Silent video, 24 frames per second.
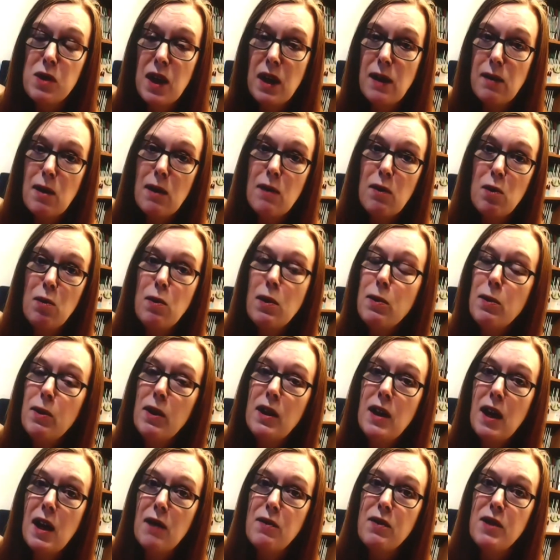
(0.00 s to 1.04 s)
However, we will
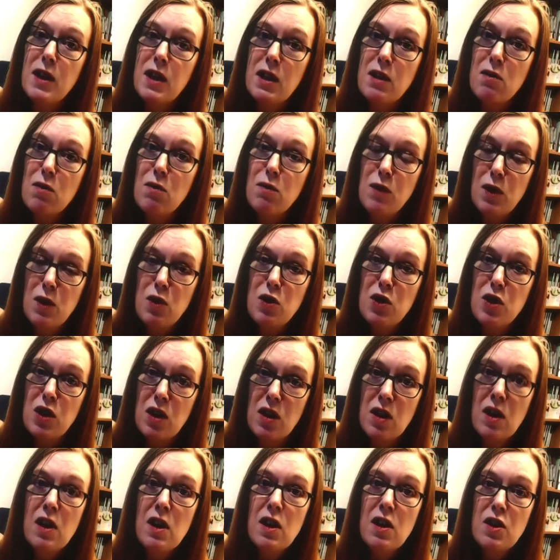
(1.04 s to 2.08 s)
have data in future
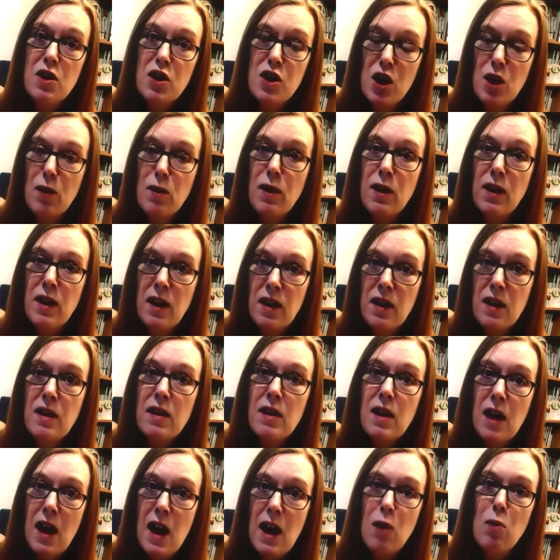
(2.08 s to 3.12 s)
showing
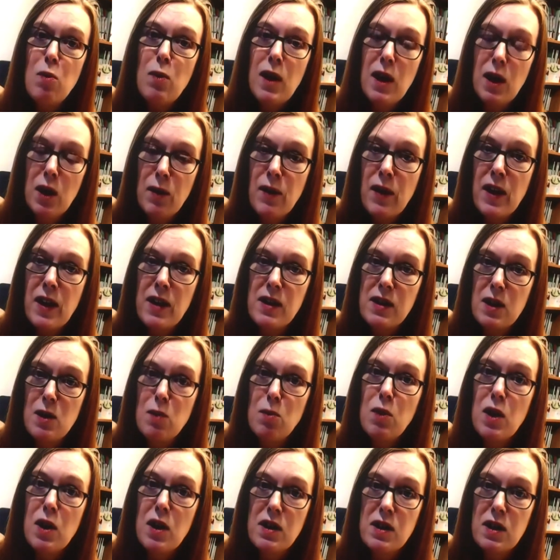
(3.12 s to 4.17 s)
how well the vaccine
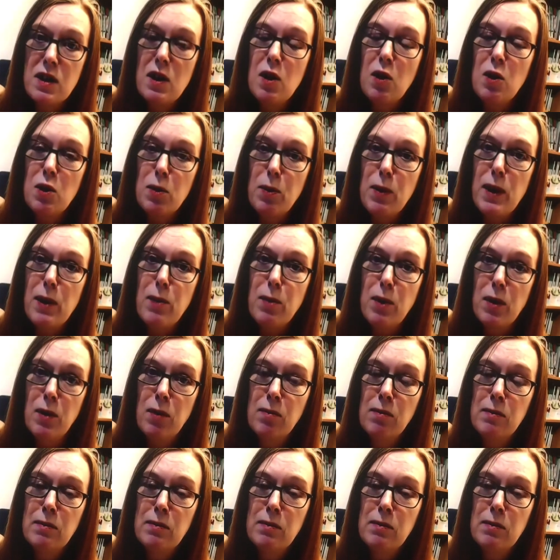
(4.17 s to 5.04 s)
works in older people.